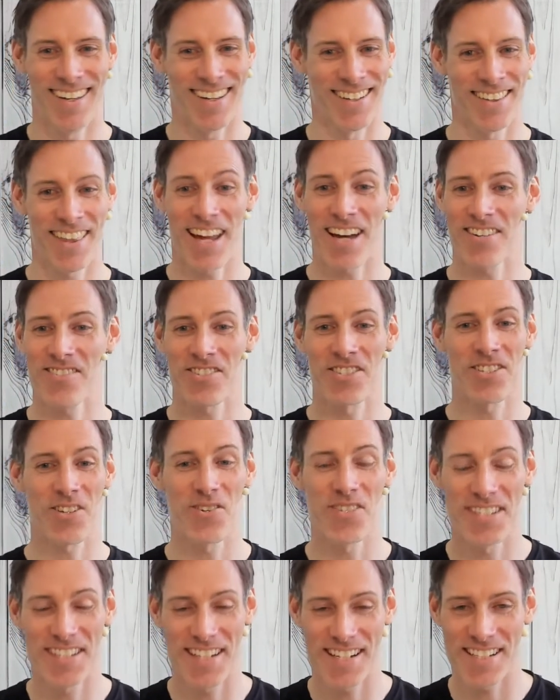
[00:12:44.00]
They are so
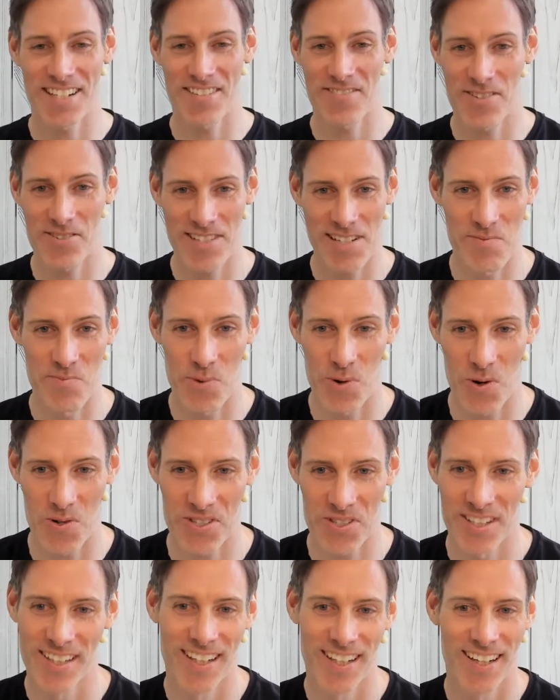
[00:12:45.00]
addictive, those limb balls.
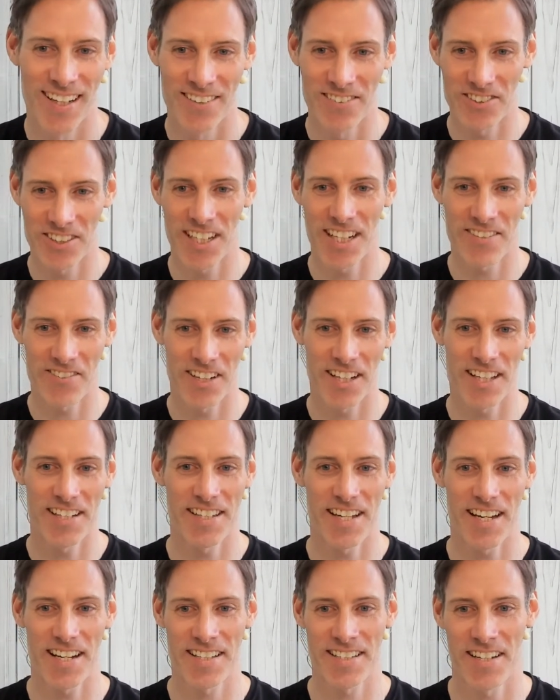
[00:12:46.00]
Really, really
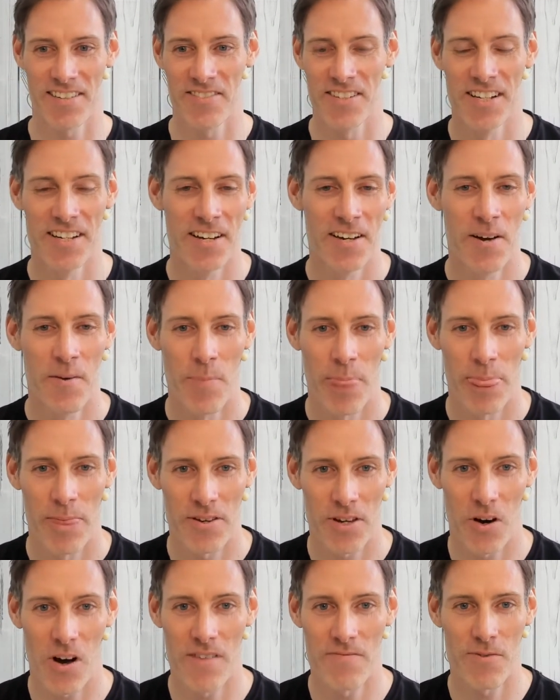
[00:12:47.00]
addictive. So
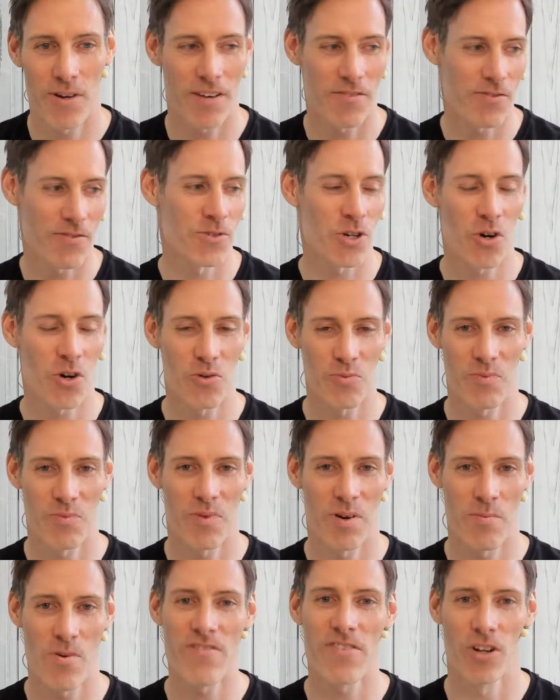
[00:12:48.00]
I've told my
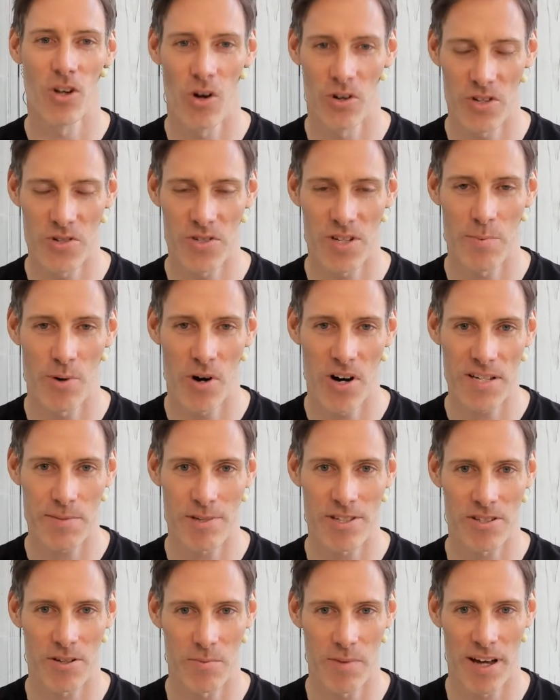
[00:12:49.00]
mother-in-law, usually buys me
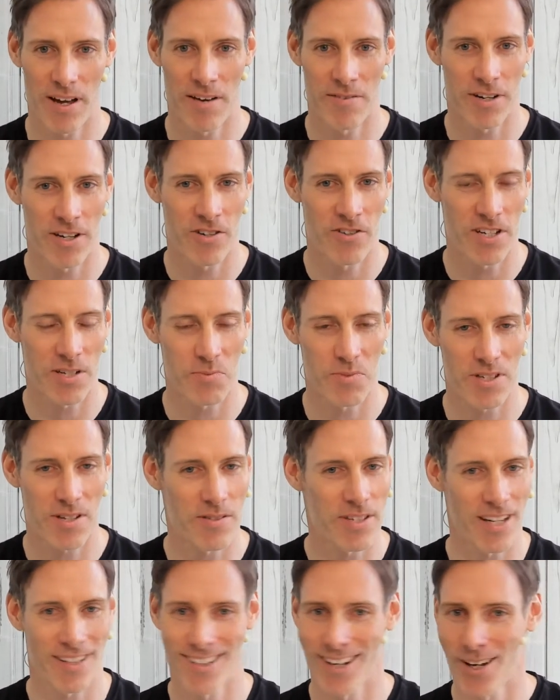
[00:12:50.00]
some every Christmas. I
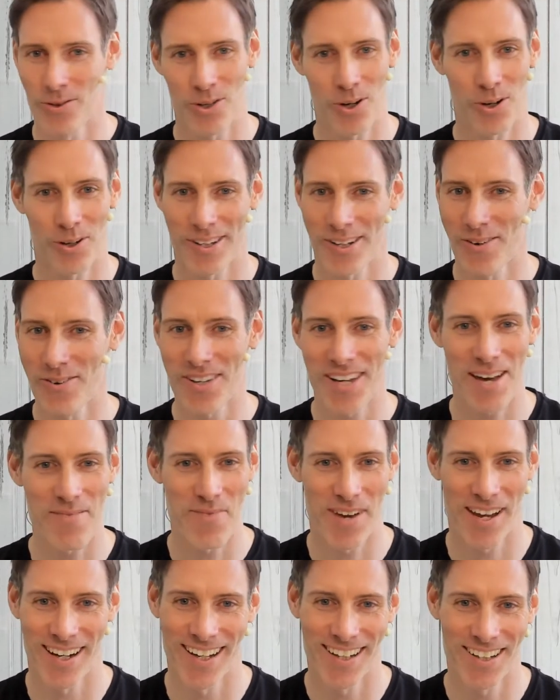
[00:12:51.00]
said, no, don't get
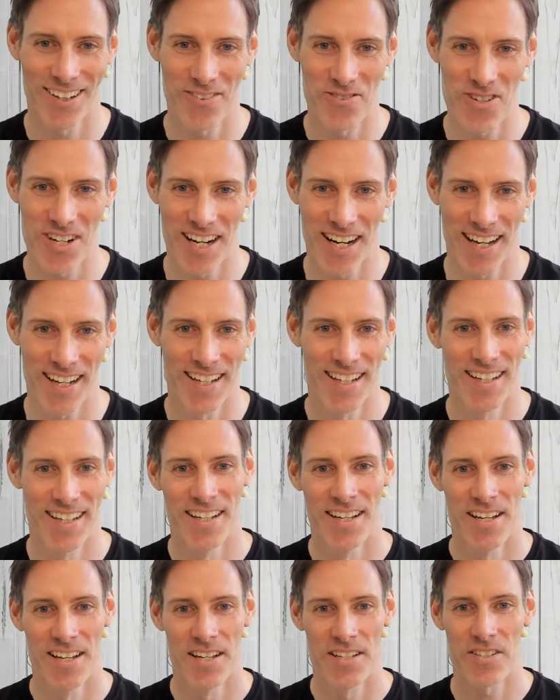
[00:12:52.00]
me any. I don't want any.
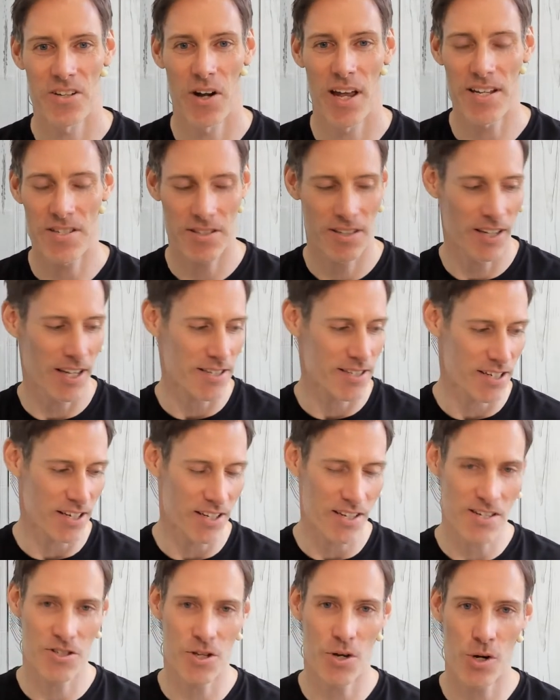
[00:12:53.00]
So
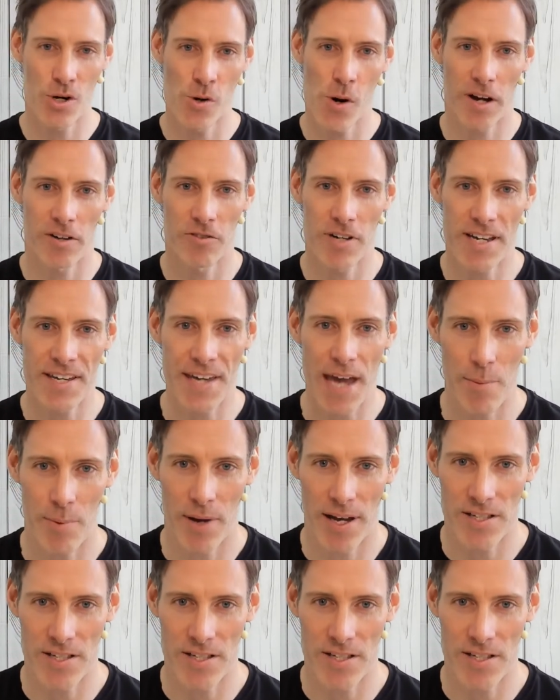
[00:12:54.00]
let's do a quick recap here.